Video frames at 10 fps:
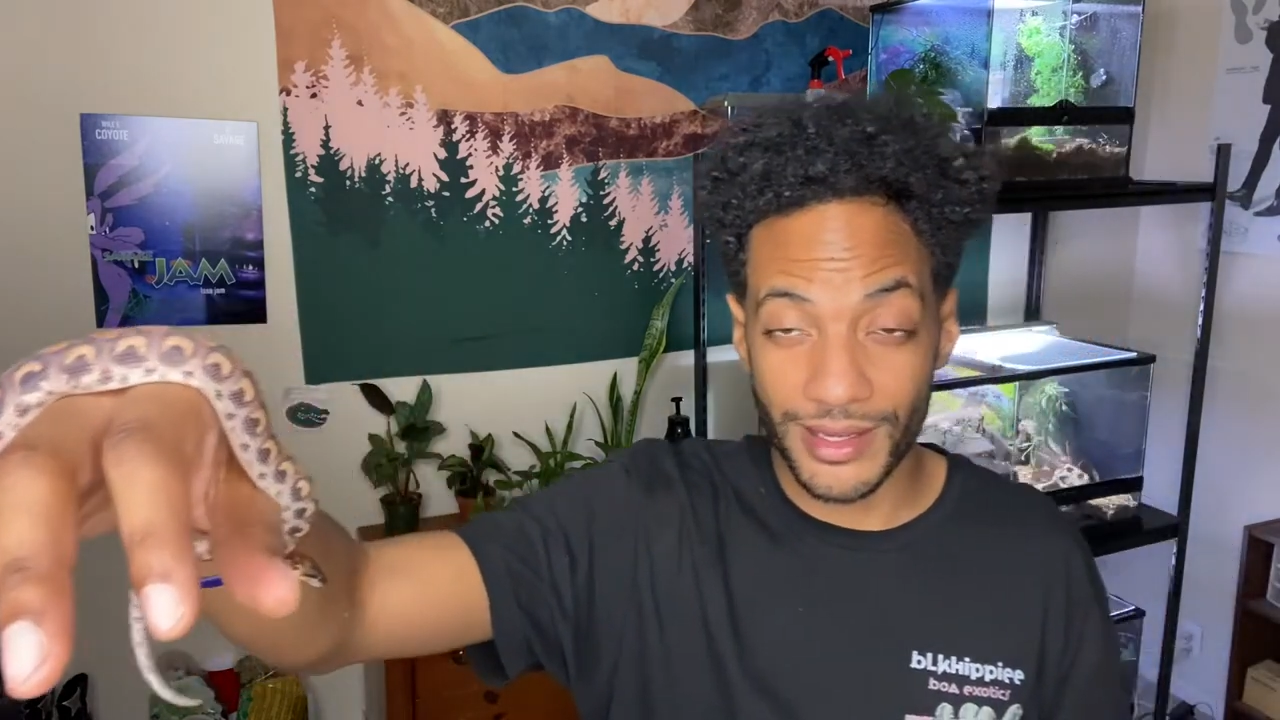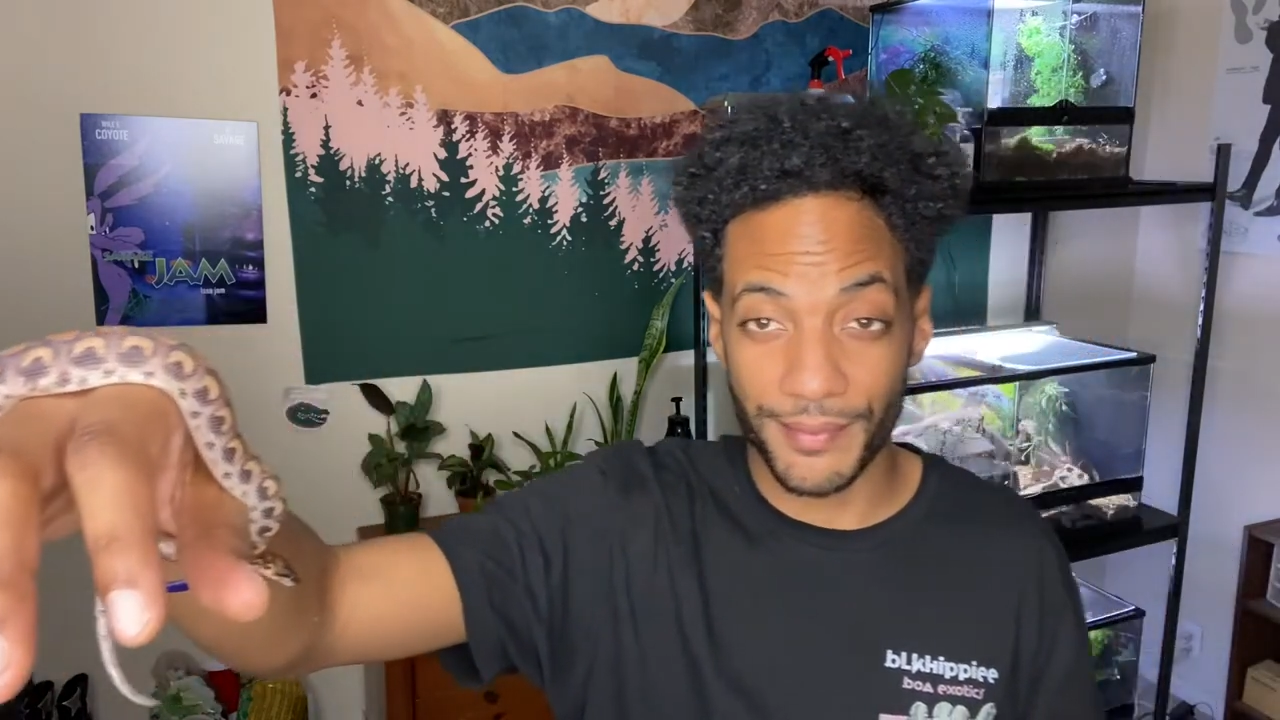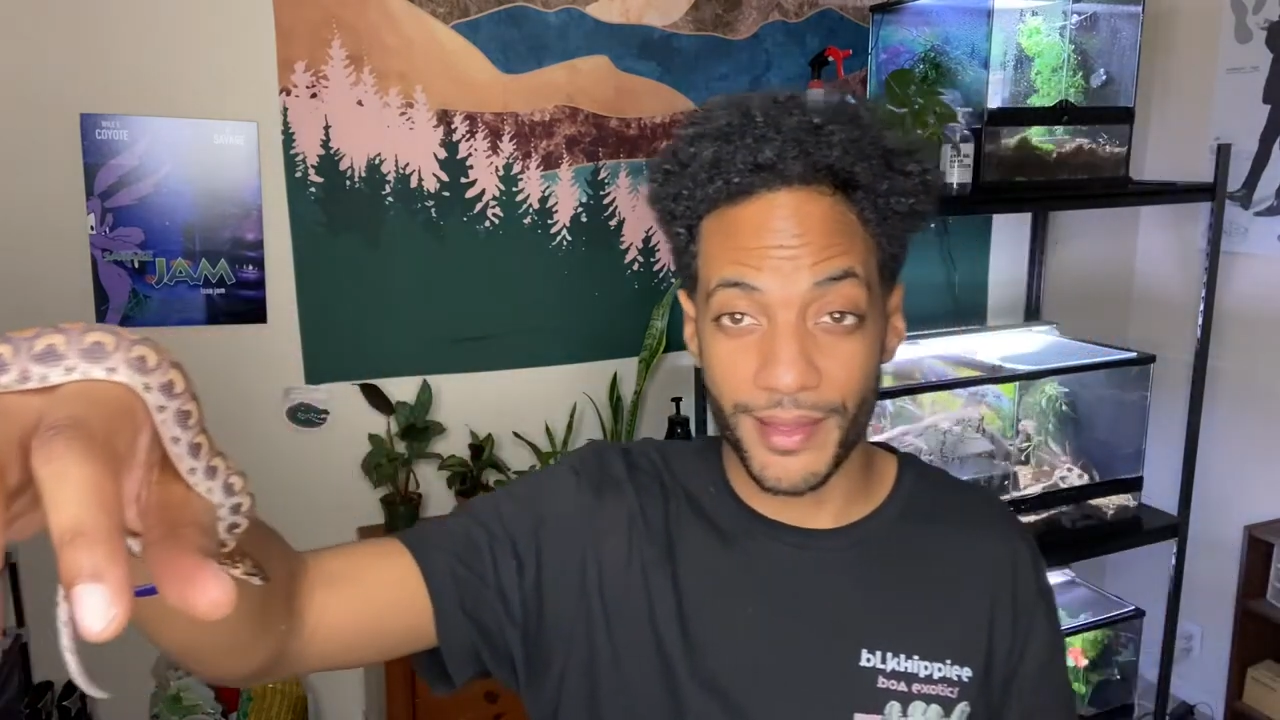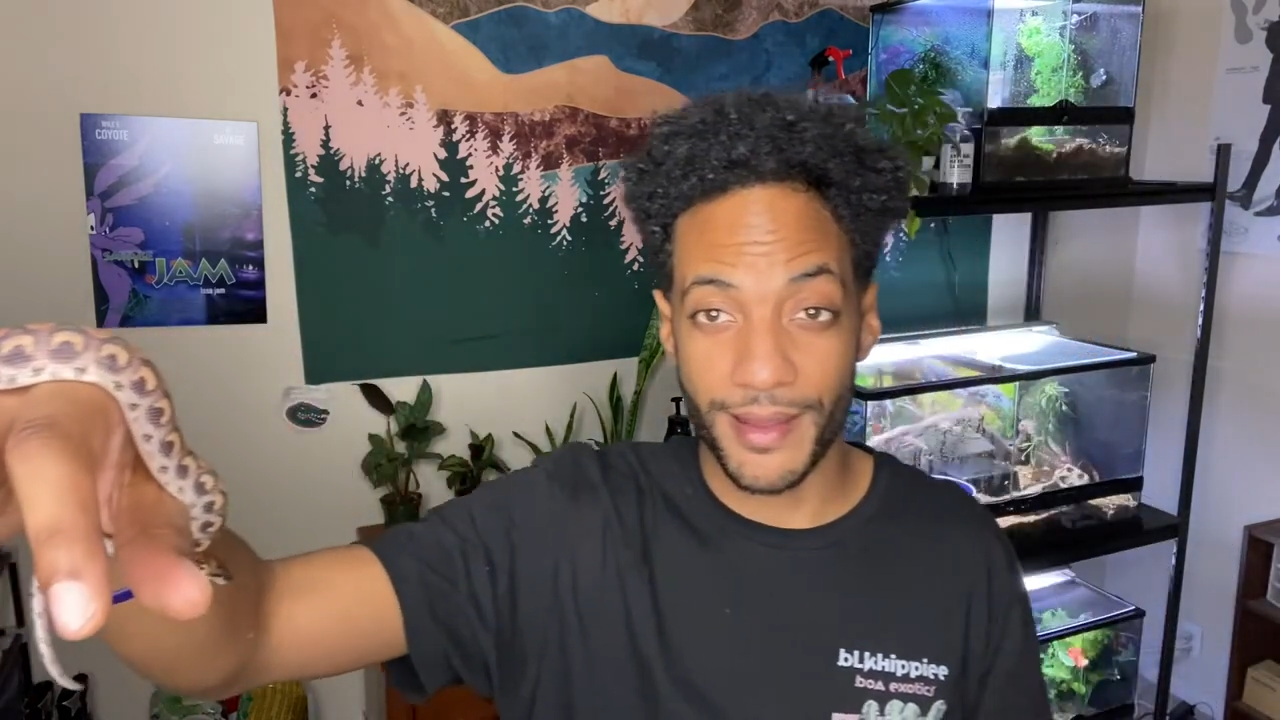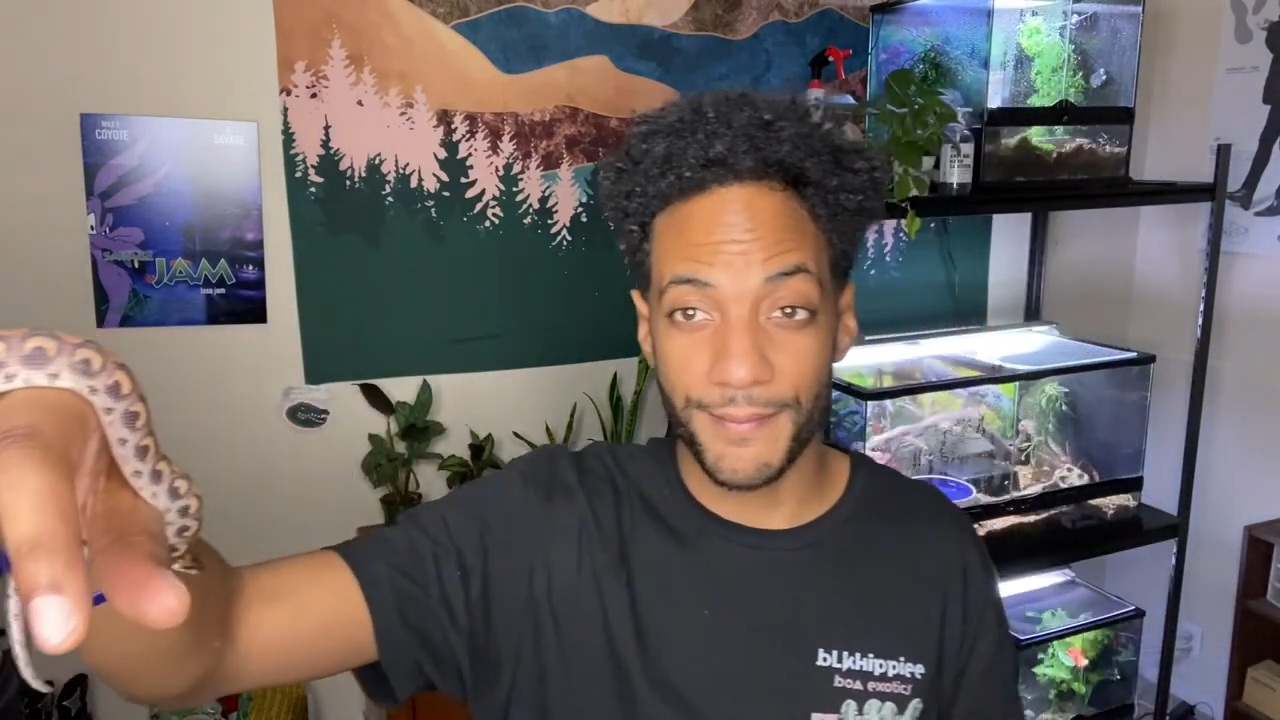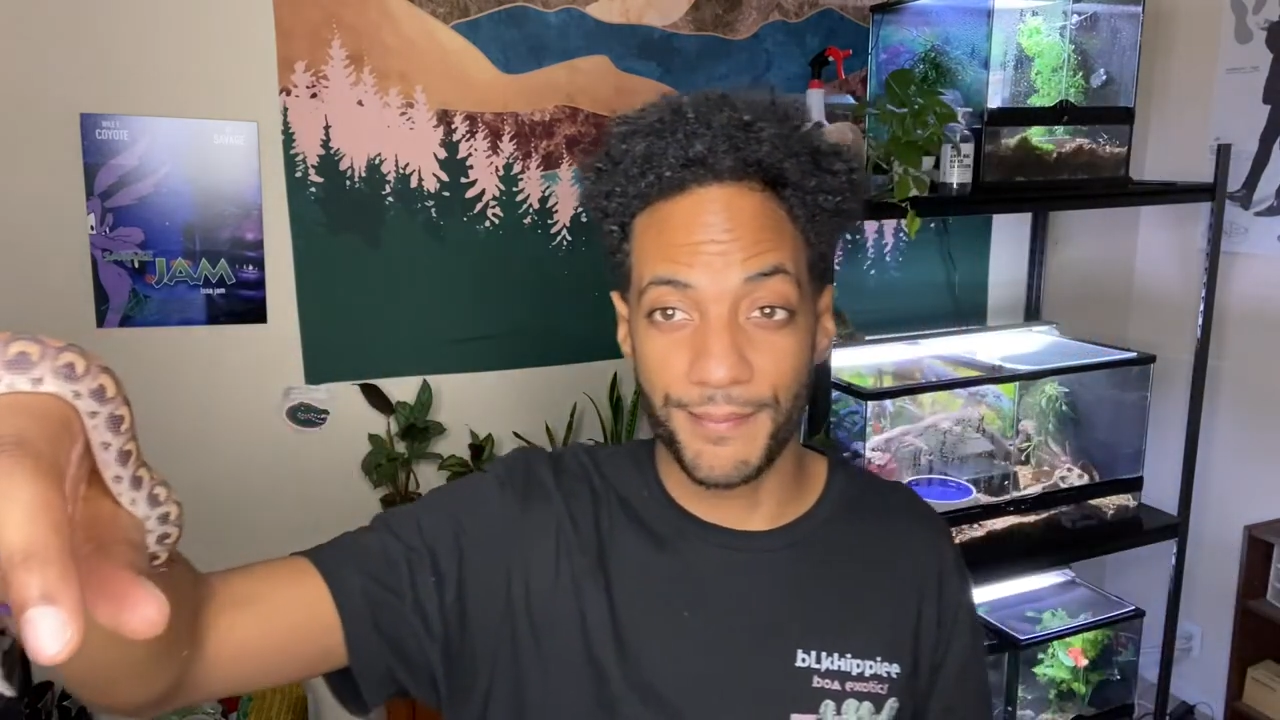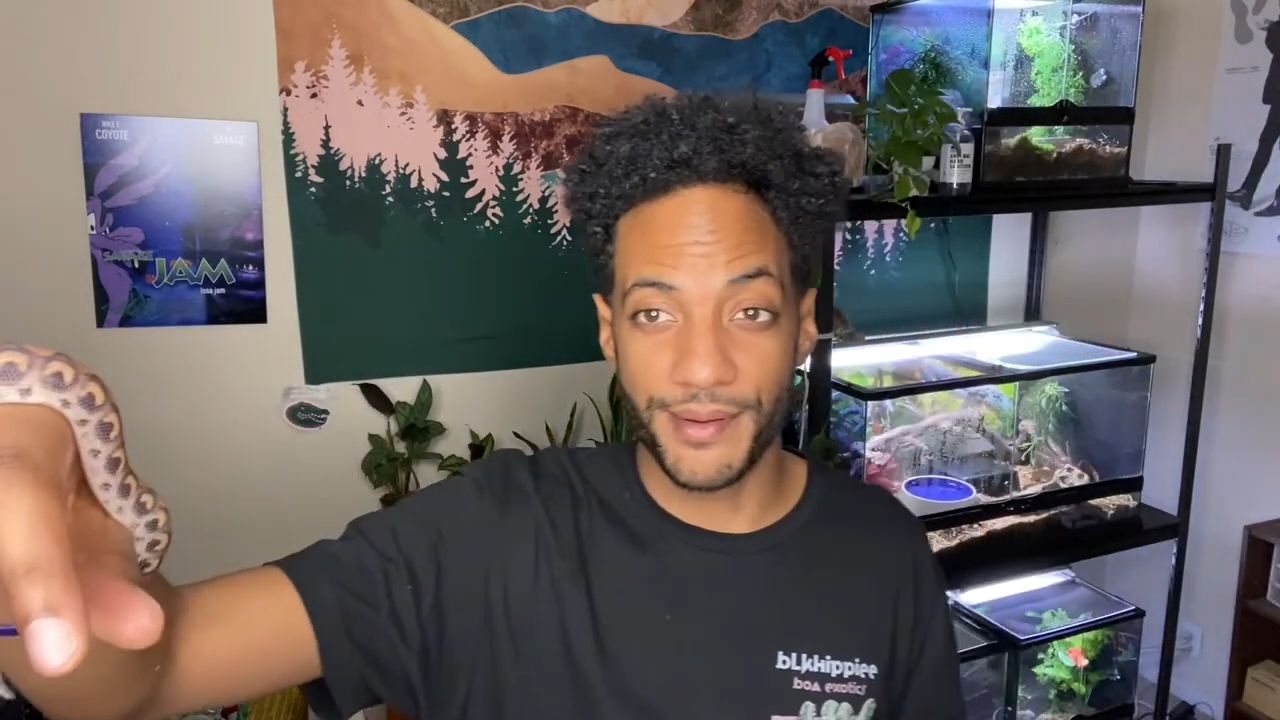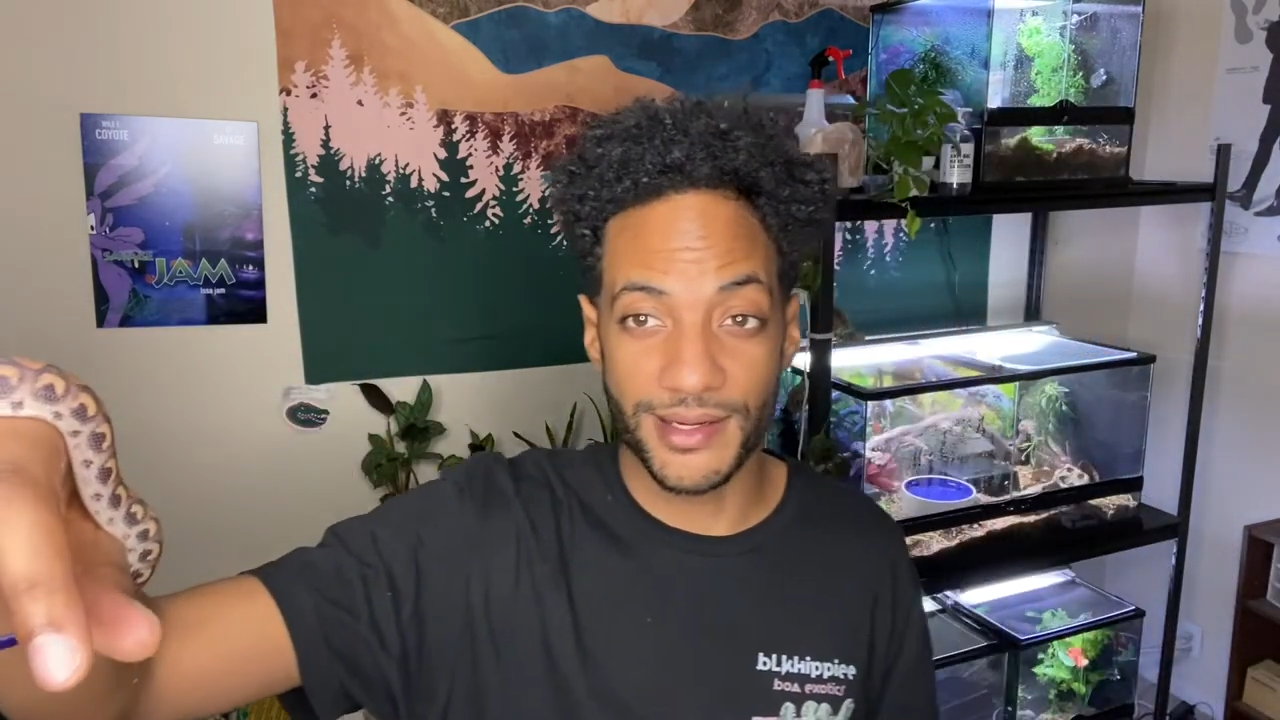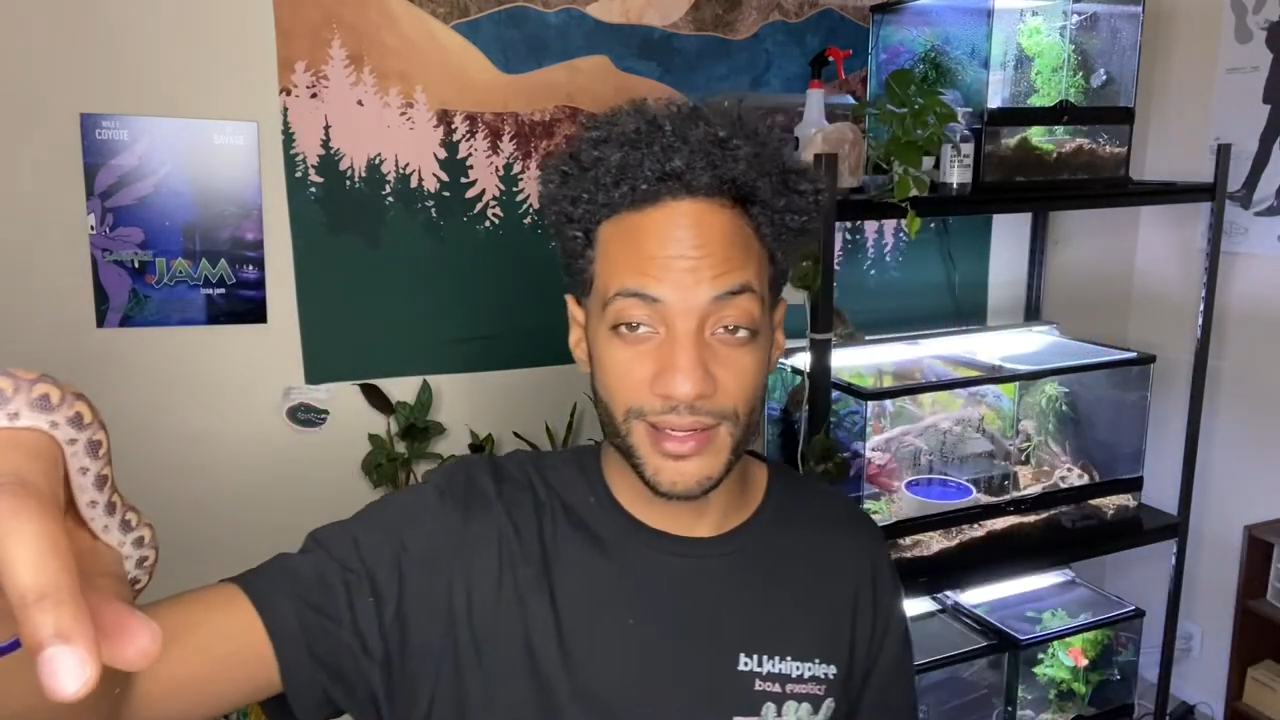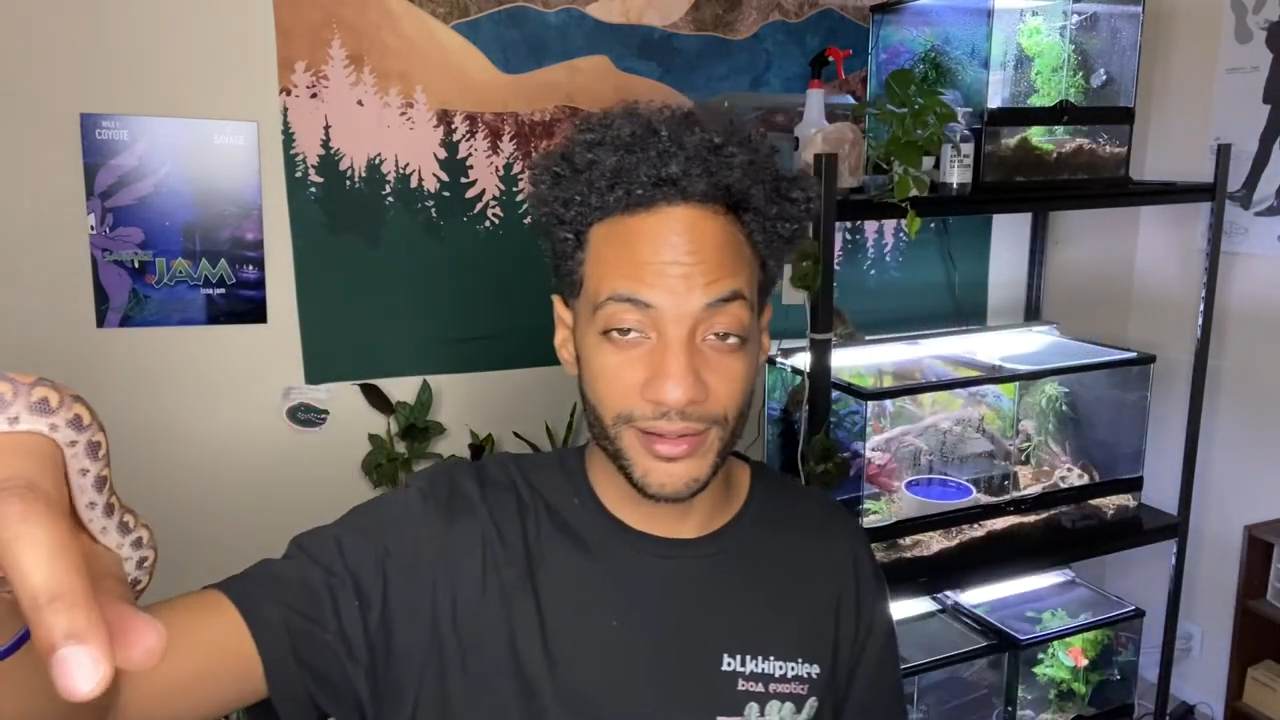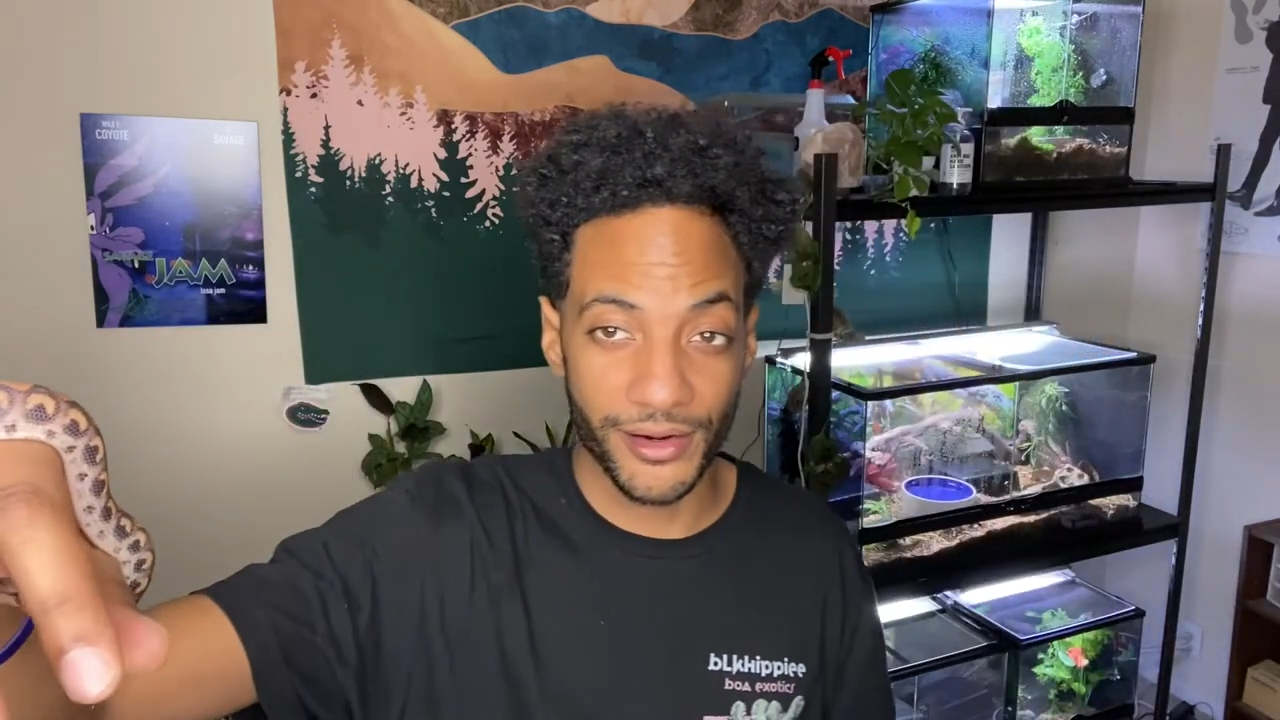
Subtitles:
I'm not bending